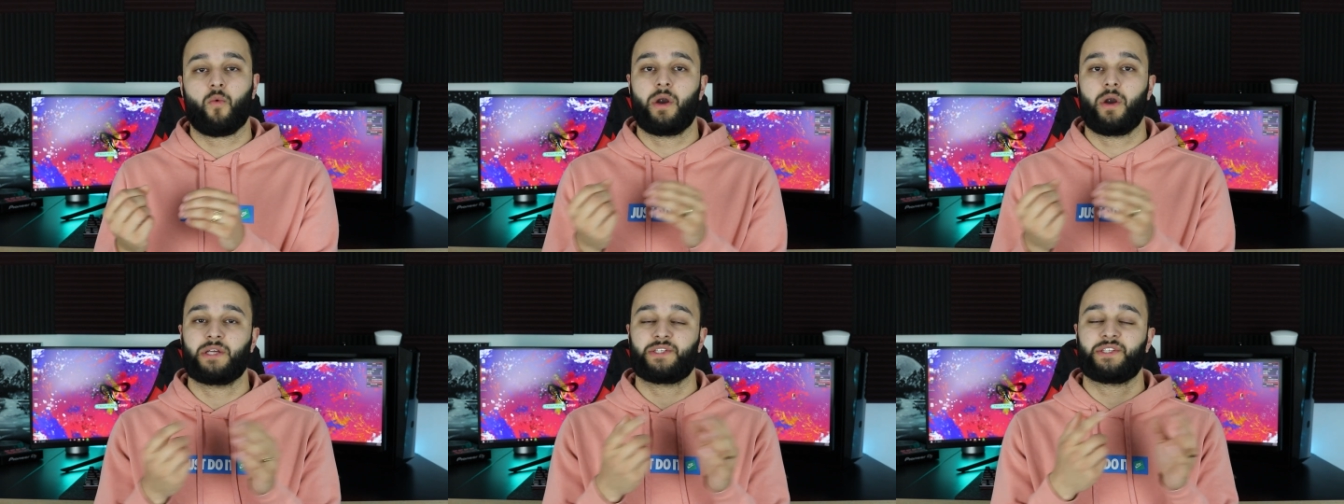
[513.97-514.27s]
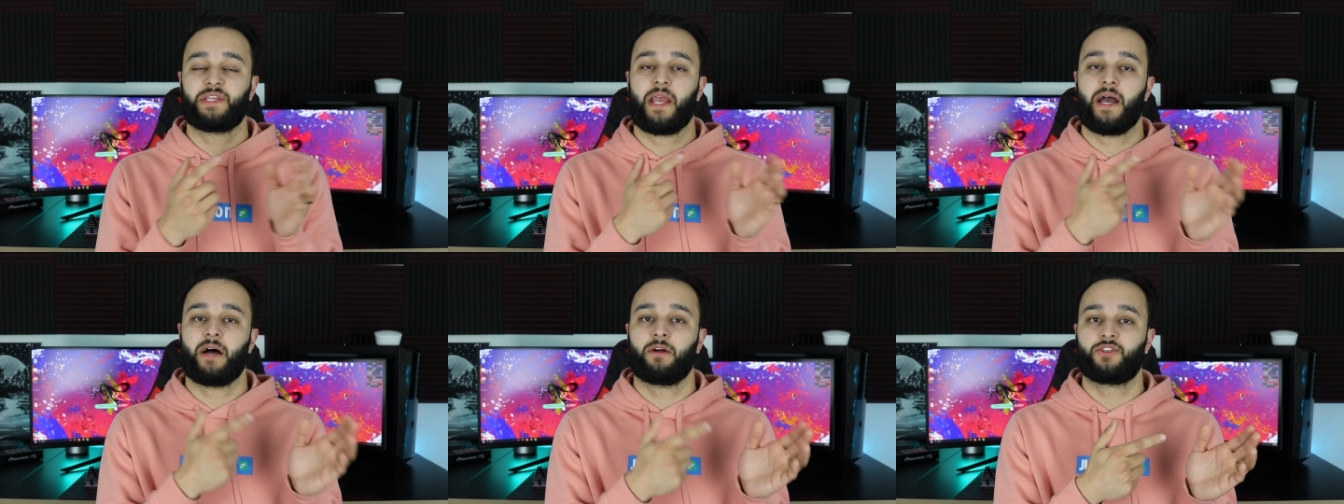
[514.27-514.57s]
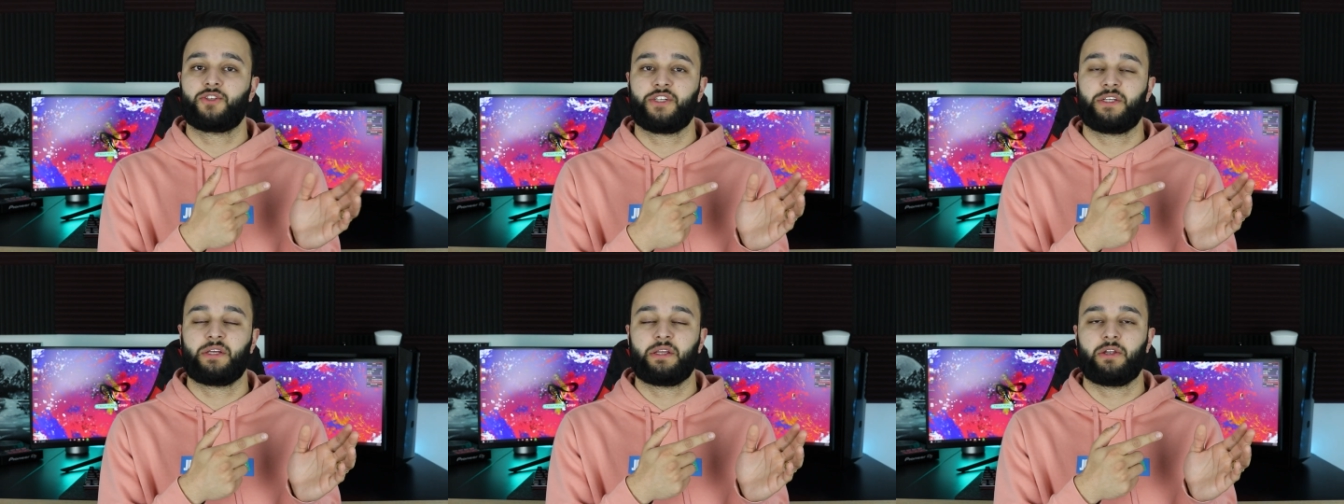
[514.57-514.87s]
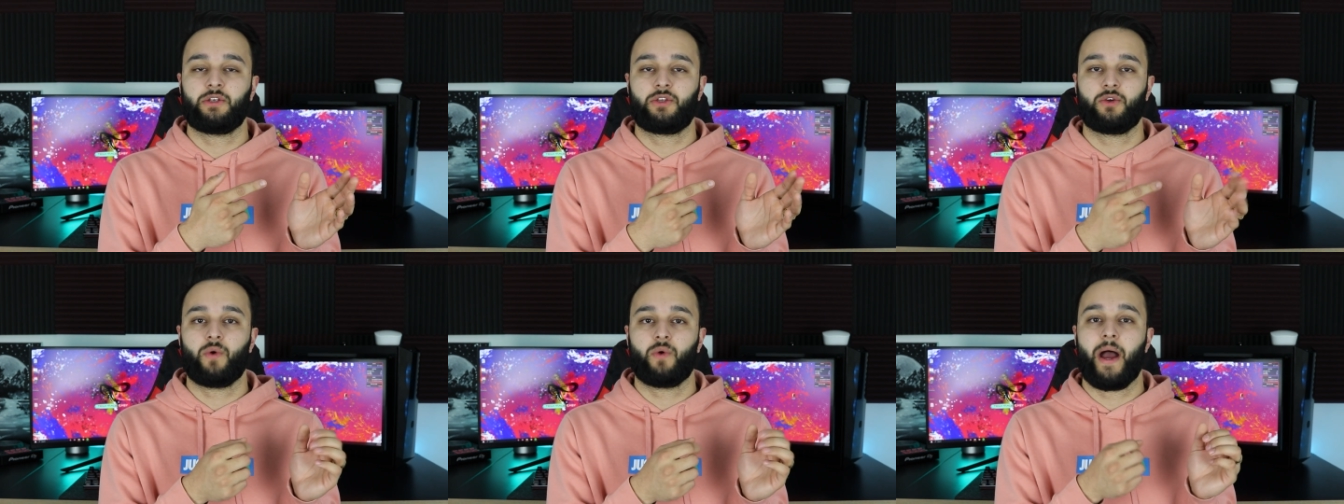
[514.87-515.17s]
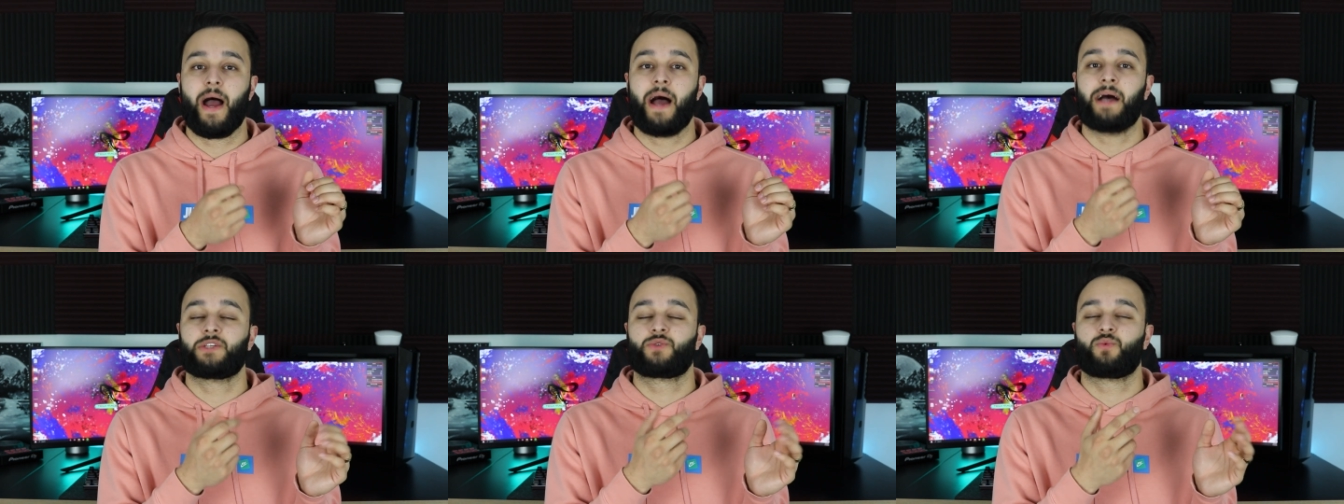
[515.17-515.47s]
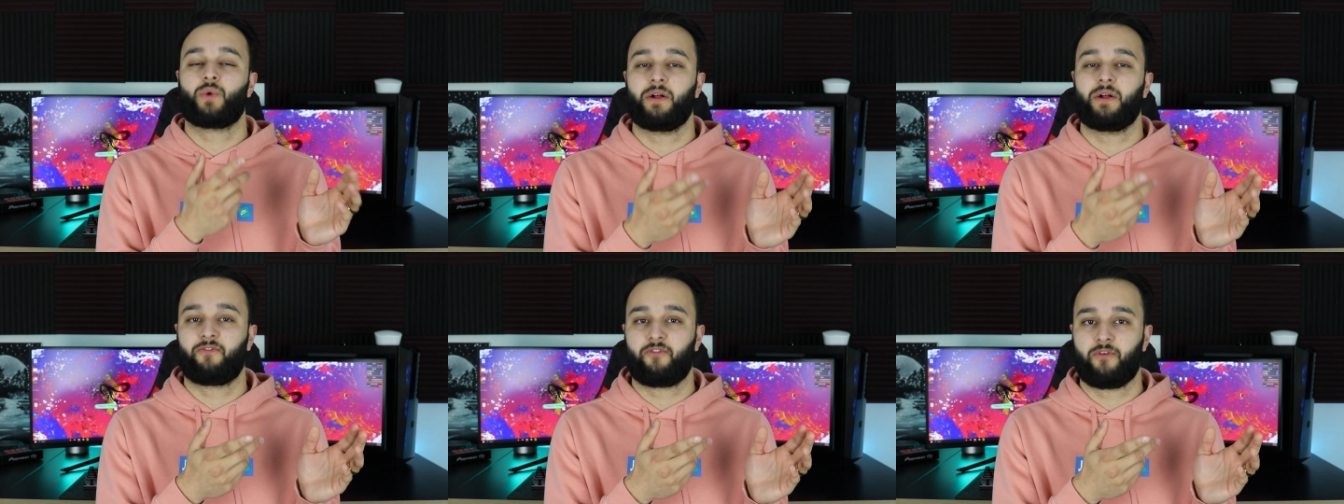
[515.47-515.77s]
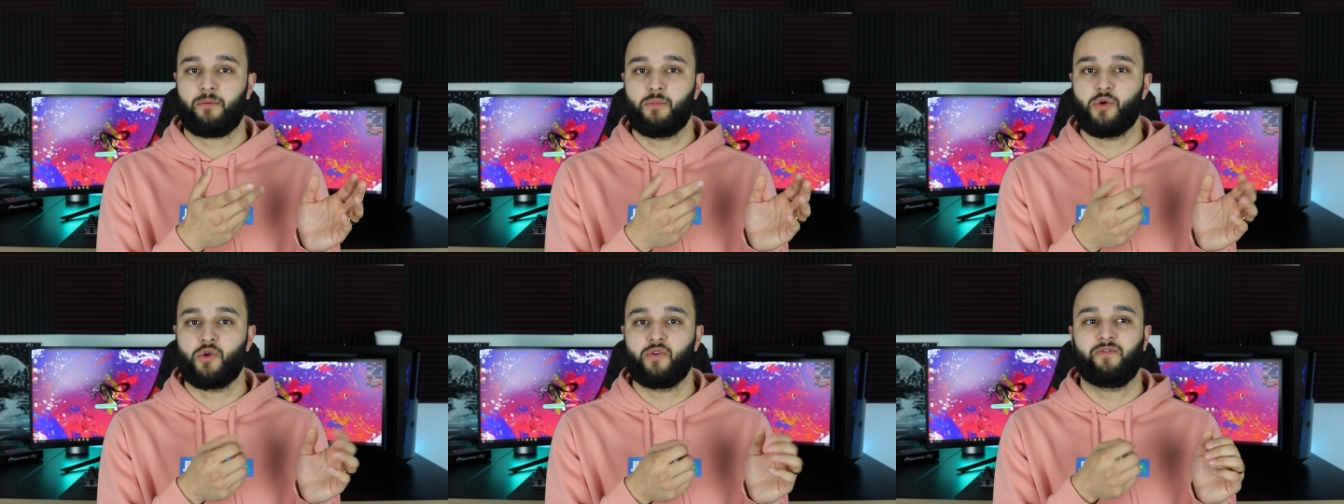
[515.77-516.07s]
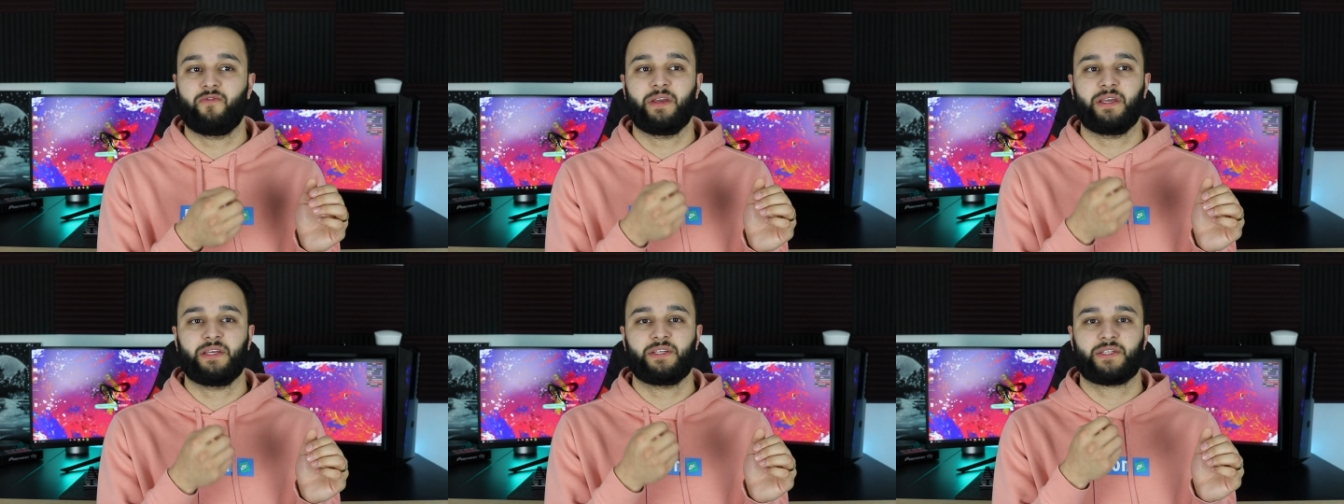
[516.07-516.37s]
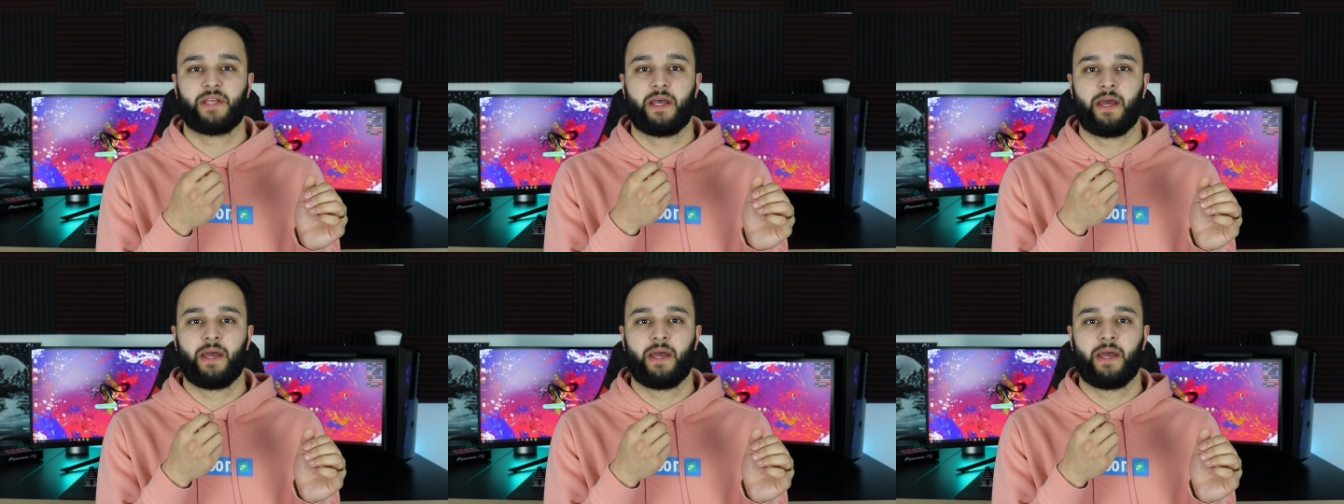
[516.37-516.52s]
whereas the LG didn't do as well for movies